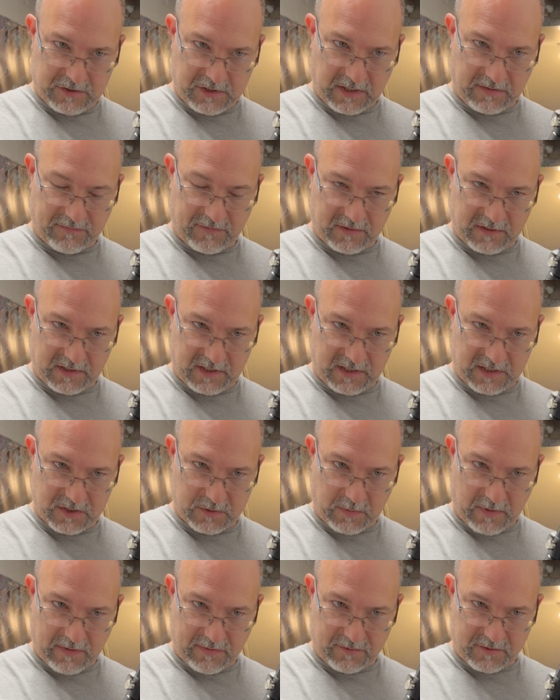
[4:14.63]
for leaks
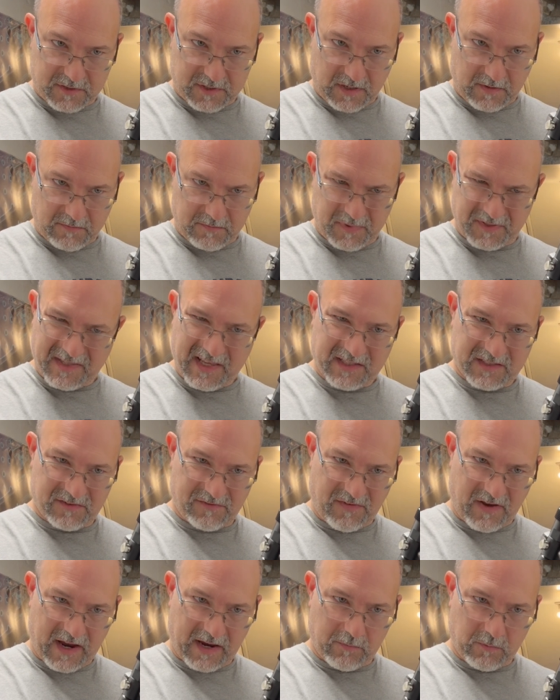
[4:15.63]
with or something, but that's
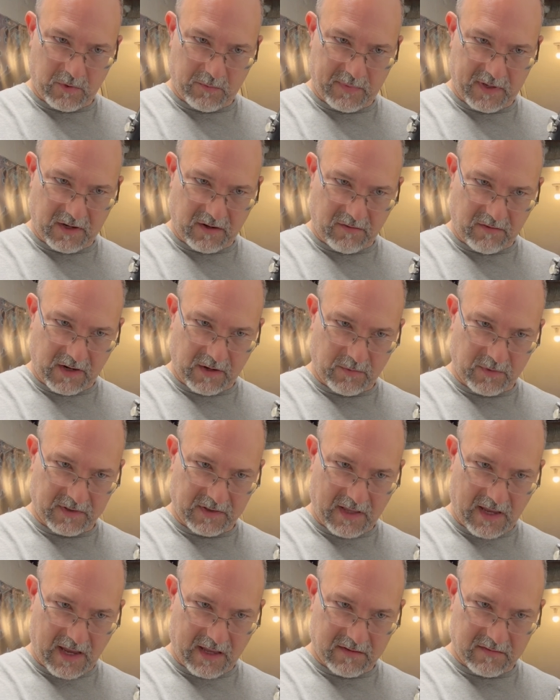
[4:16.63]
fine. We'll be all right with
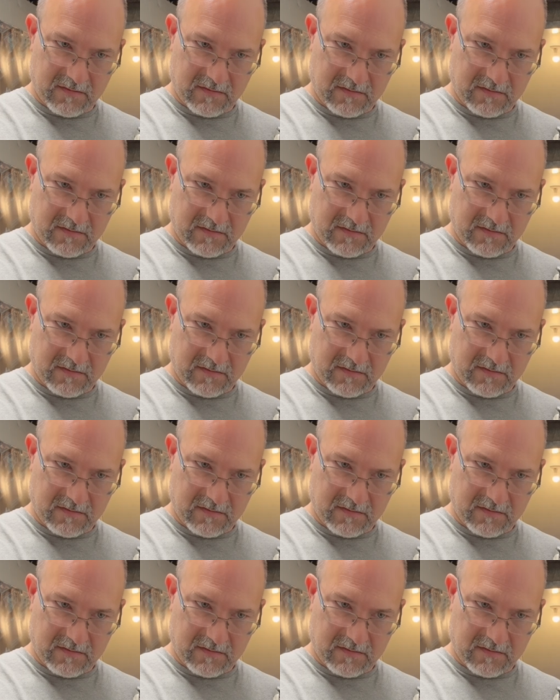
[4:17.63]
that.